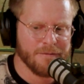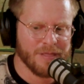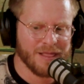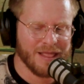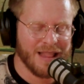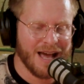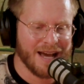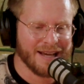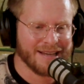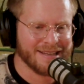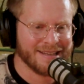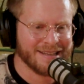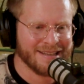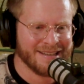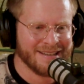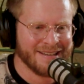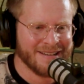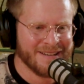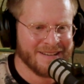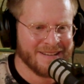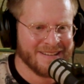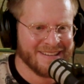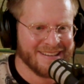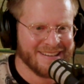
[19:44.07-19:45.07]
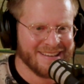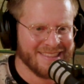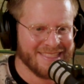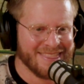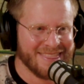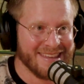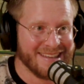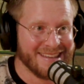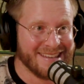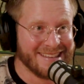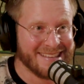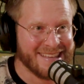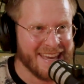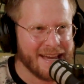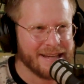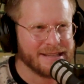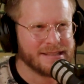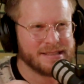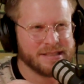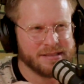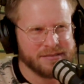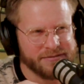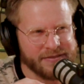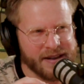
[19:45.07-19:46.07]
like, the
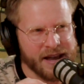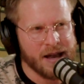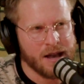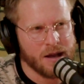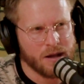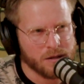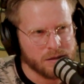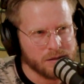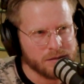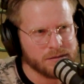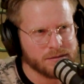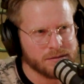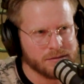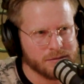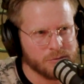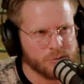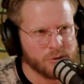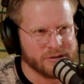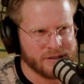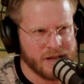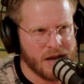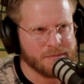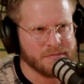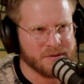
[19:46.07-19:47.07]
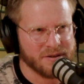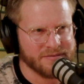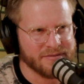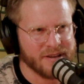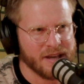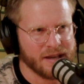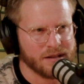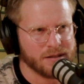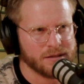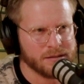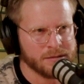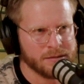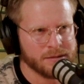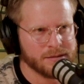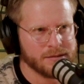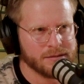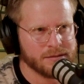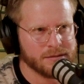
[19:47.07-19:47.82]
gates of hell will not prevail.